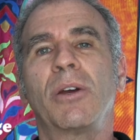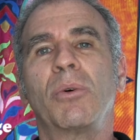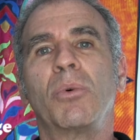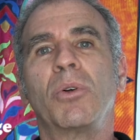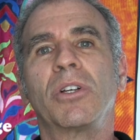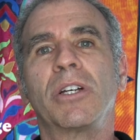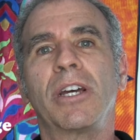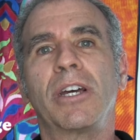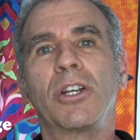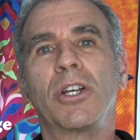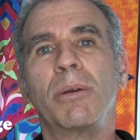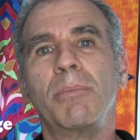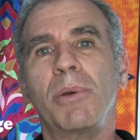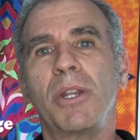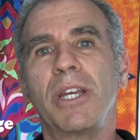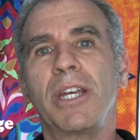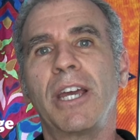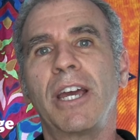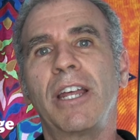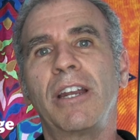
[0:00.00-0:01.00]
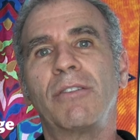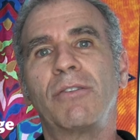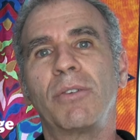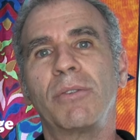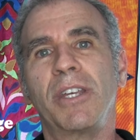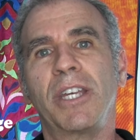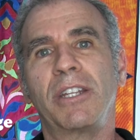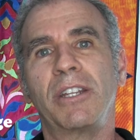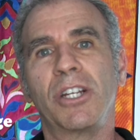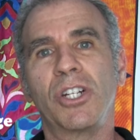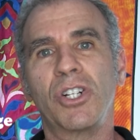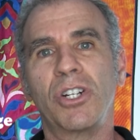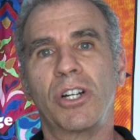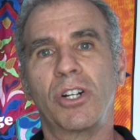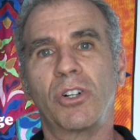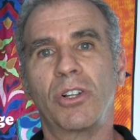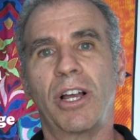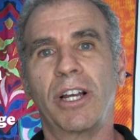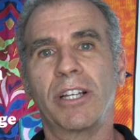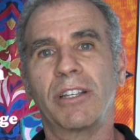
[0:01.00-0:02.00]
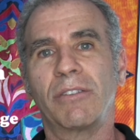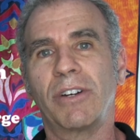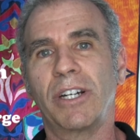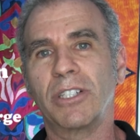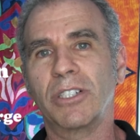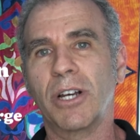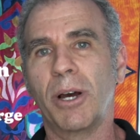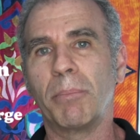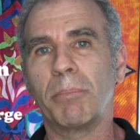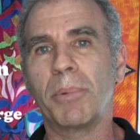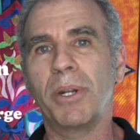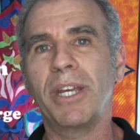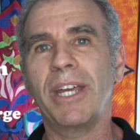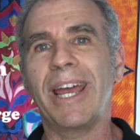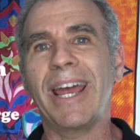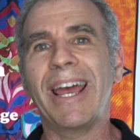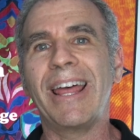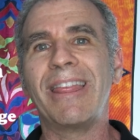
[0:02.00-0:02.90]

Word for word: They will get communicated from the ignition interlock device company,